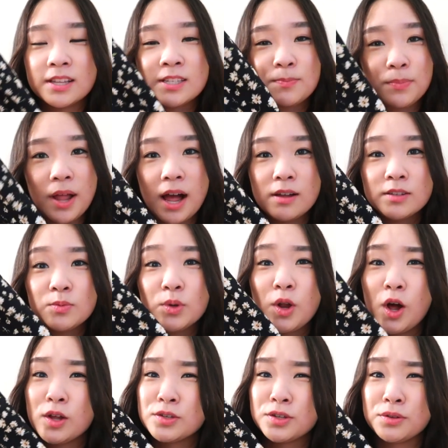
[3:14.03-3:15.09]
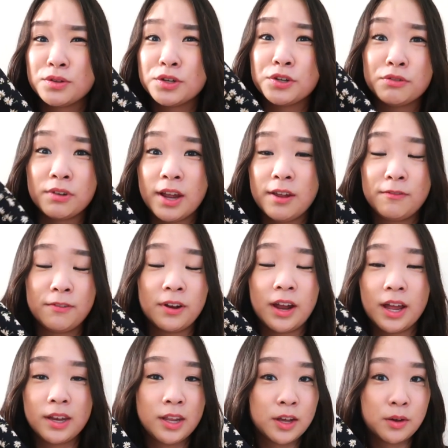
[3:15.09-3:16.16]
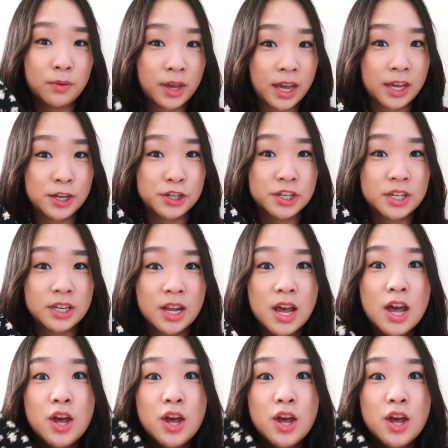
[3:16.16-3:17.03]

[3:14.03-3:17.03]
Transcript: This blouse would also look great for any occasion.